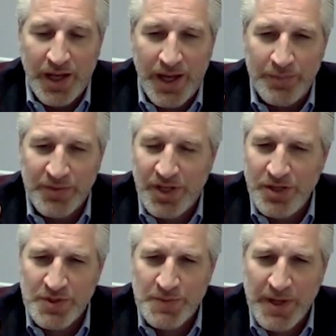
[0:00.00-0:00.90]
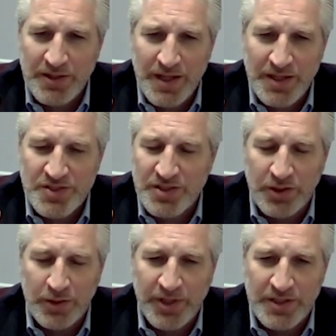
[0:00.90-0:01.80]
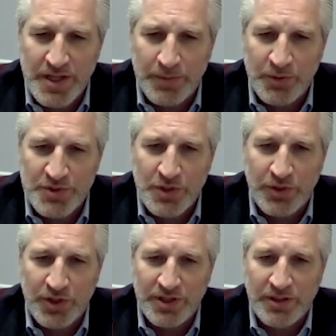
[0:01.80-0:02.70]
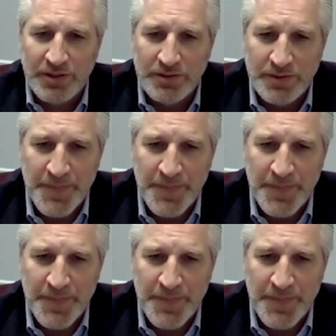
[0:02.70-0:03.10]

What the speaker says: Can you expand on that just a little bit and tell me what's going on there?